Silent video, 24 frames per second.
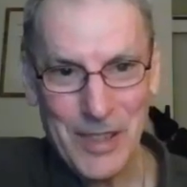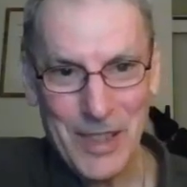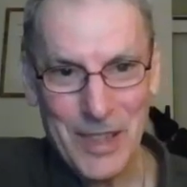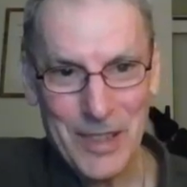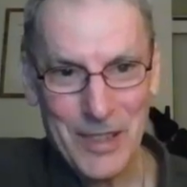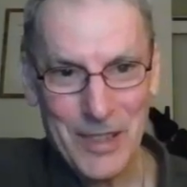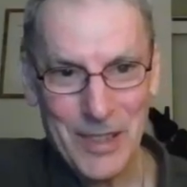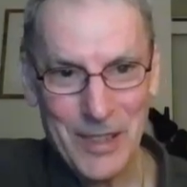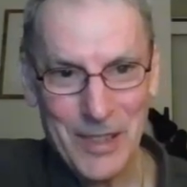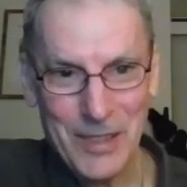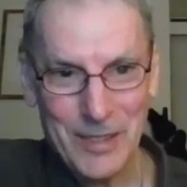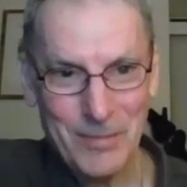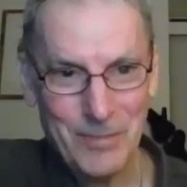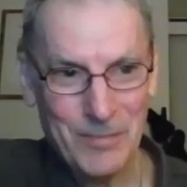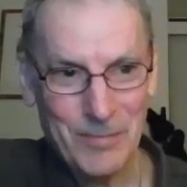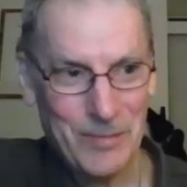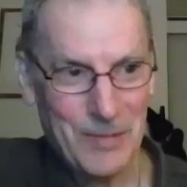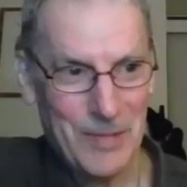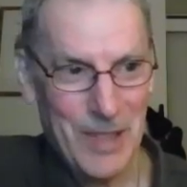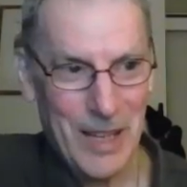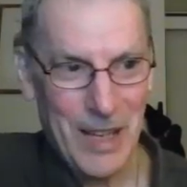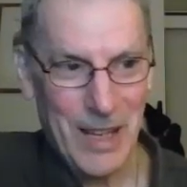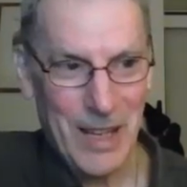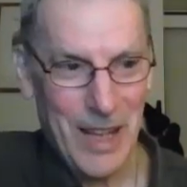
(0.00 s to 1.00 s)
I said,
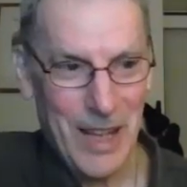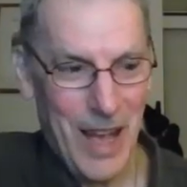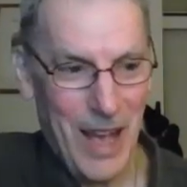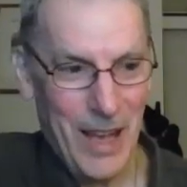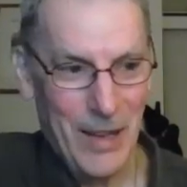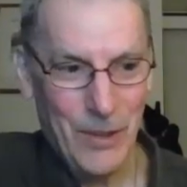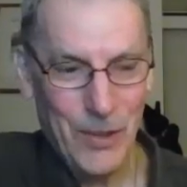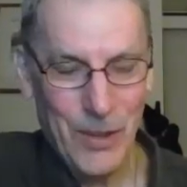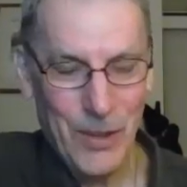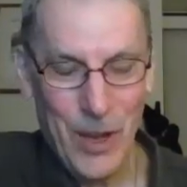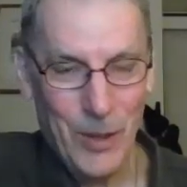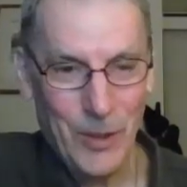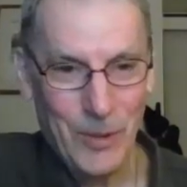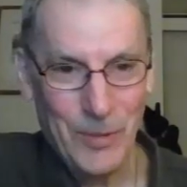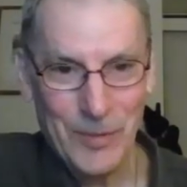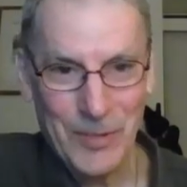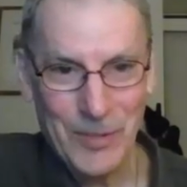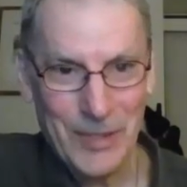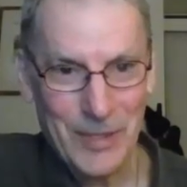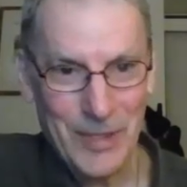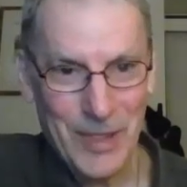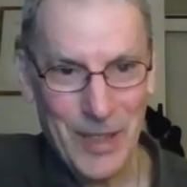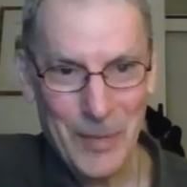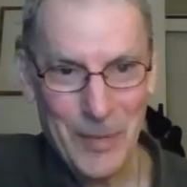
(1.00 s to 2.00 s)
I don't know.
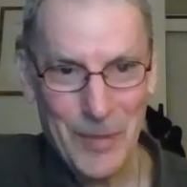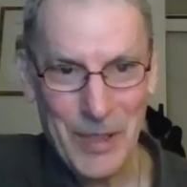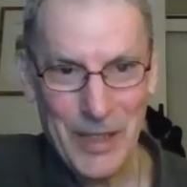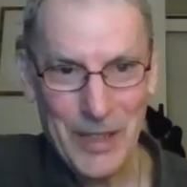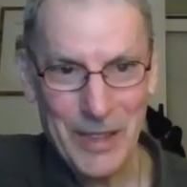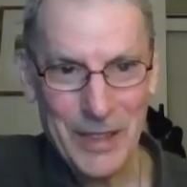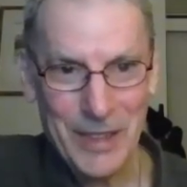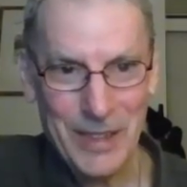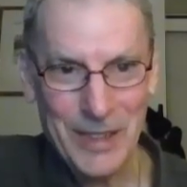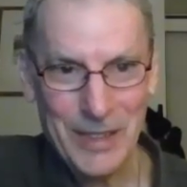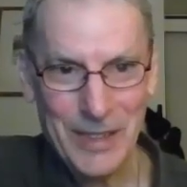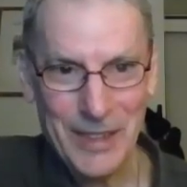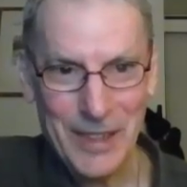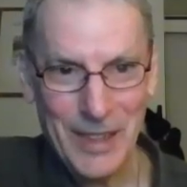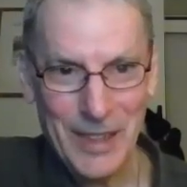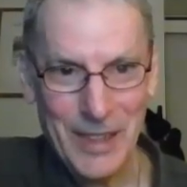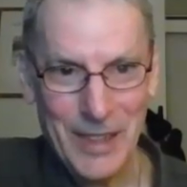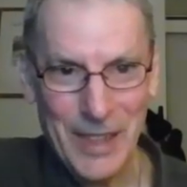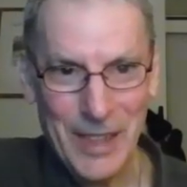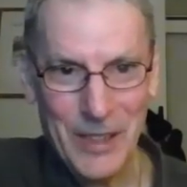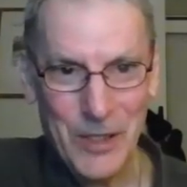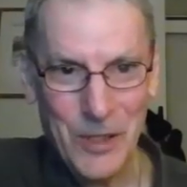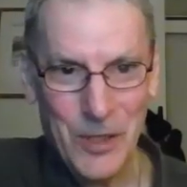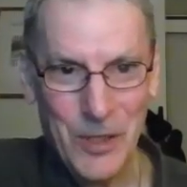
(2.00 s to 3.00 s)
I mean,
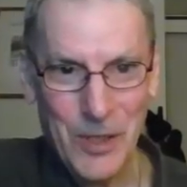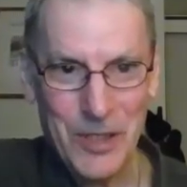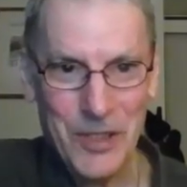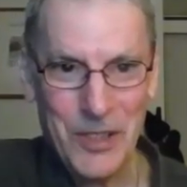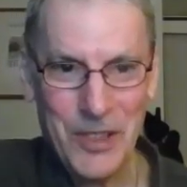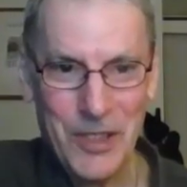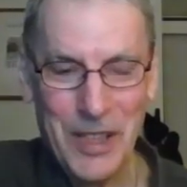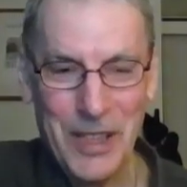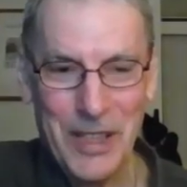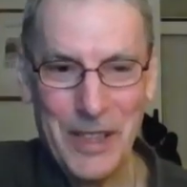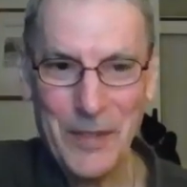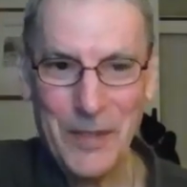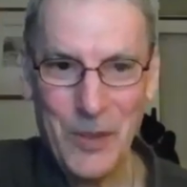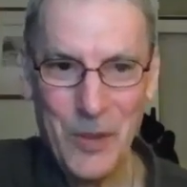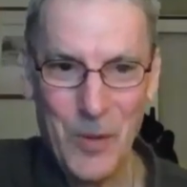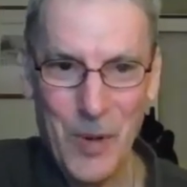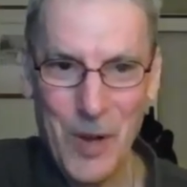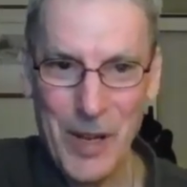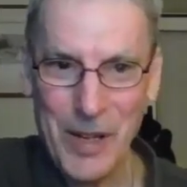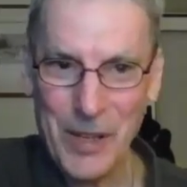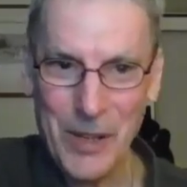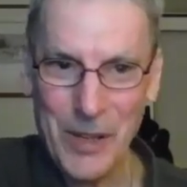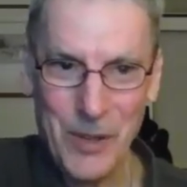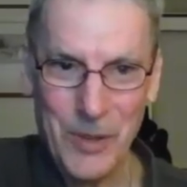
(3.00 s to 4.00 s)
in New York City, if you
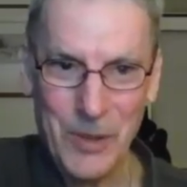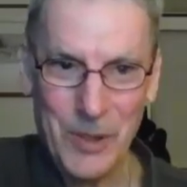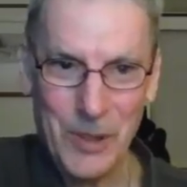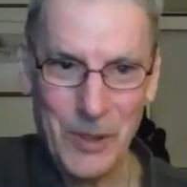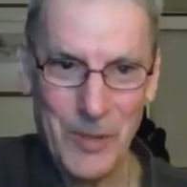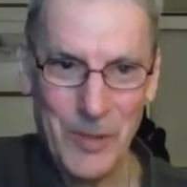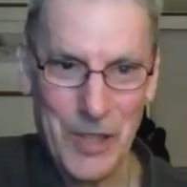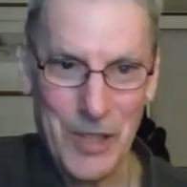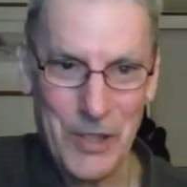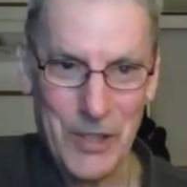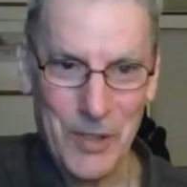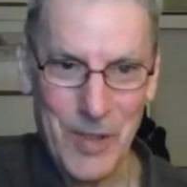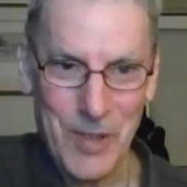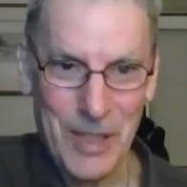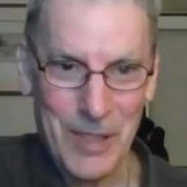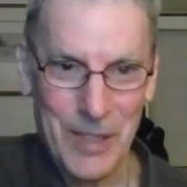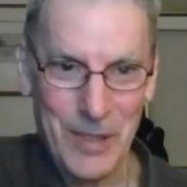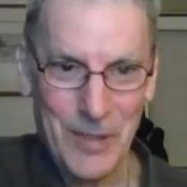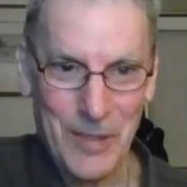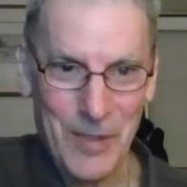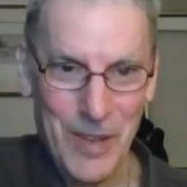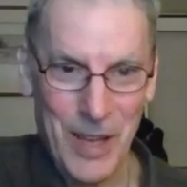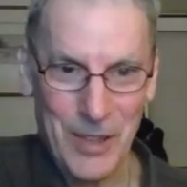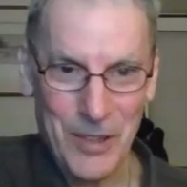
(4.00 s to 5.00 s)
want to go to a restaurant,
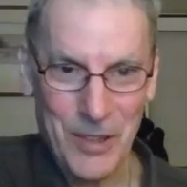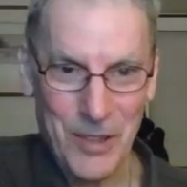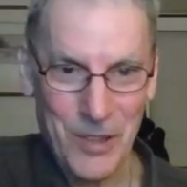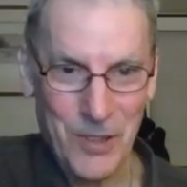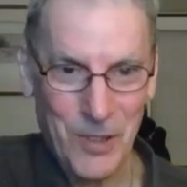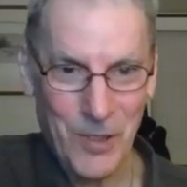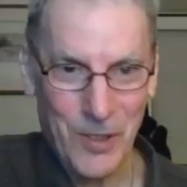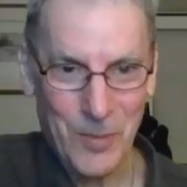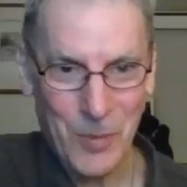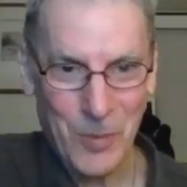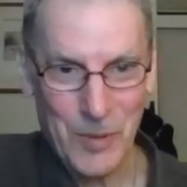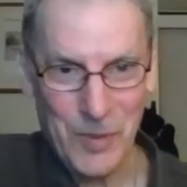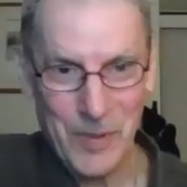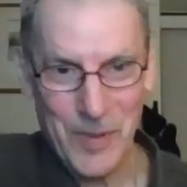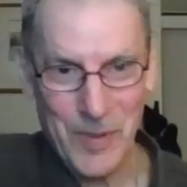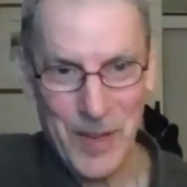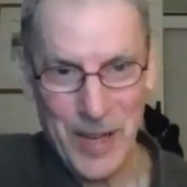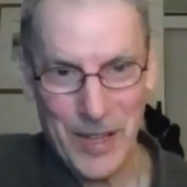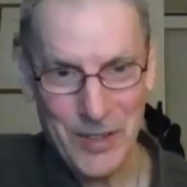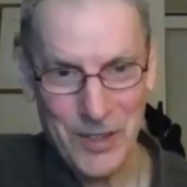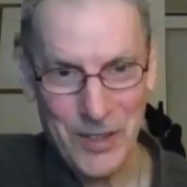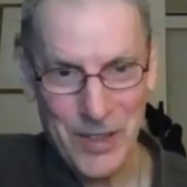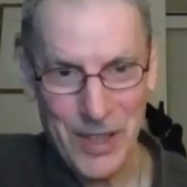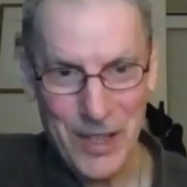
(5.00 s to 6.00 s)
you've got to show proof of
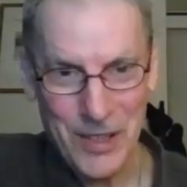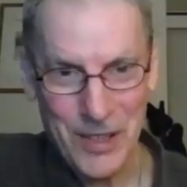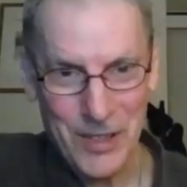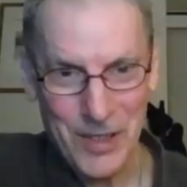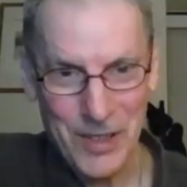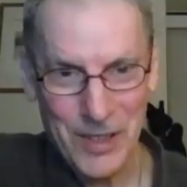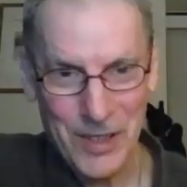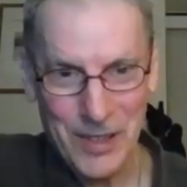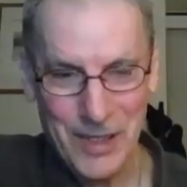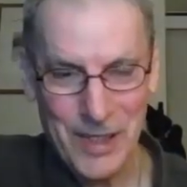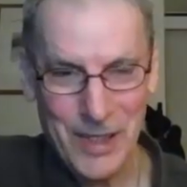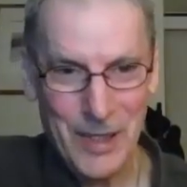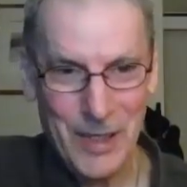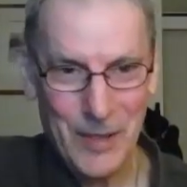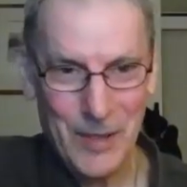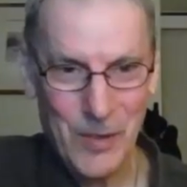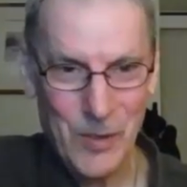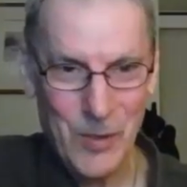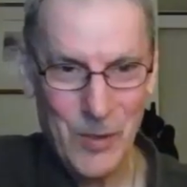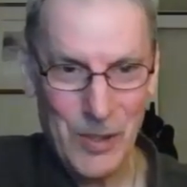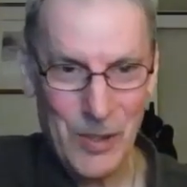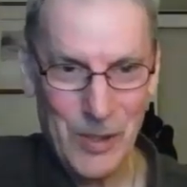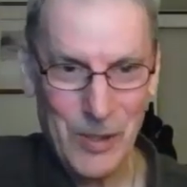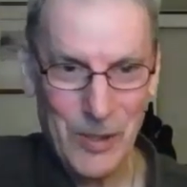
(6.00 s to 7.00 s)
vaccination. If
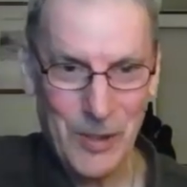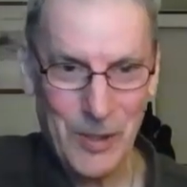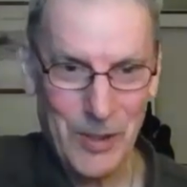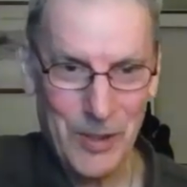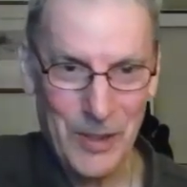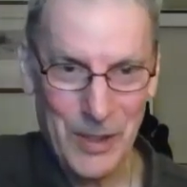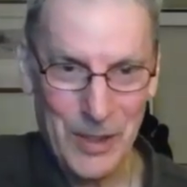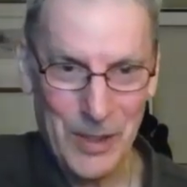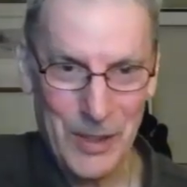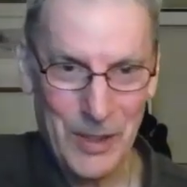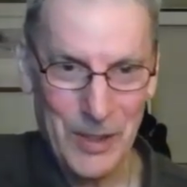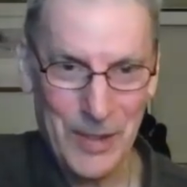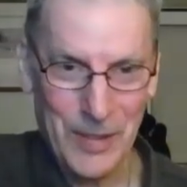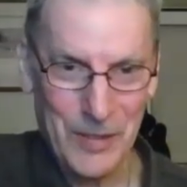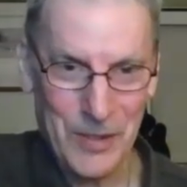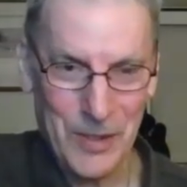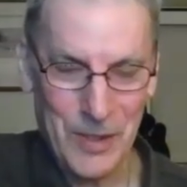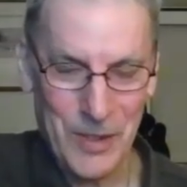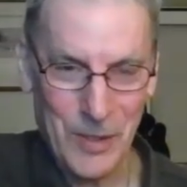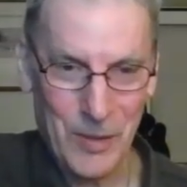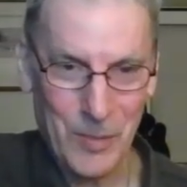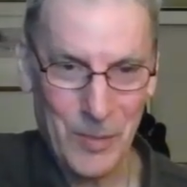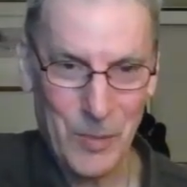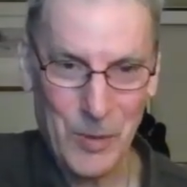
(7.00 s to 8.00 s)
you want to go to a theater, you have to
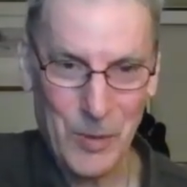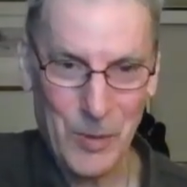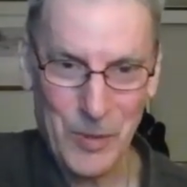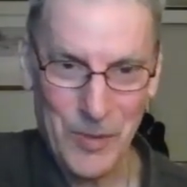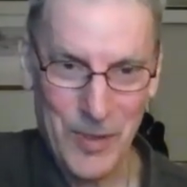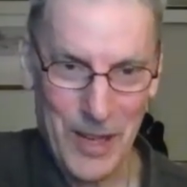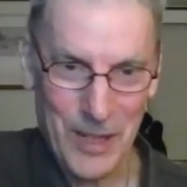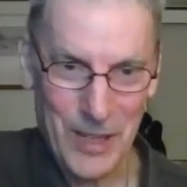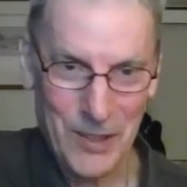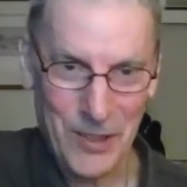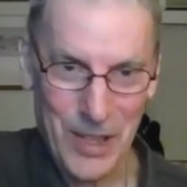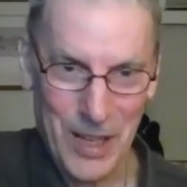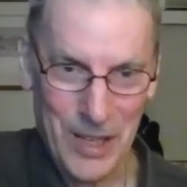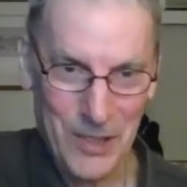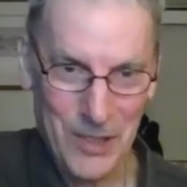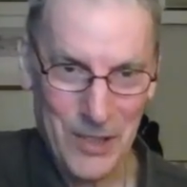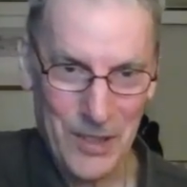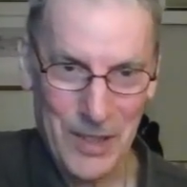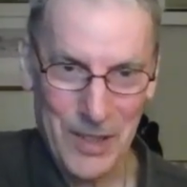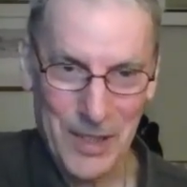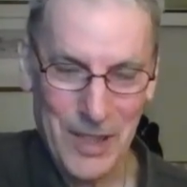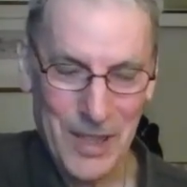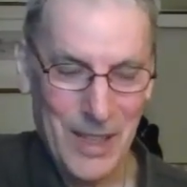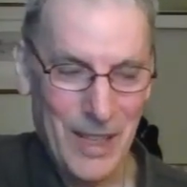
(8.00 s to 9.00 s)
show proof of
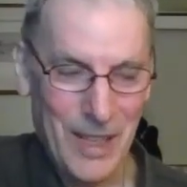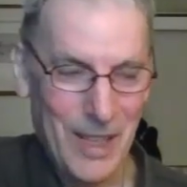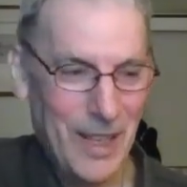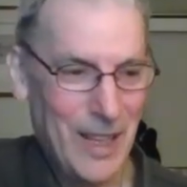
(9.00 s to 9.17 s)
vaccination.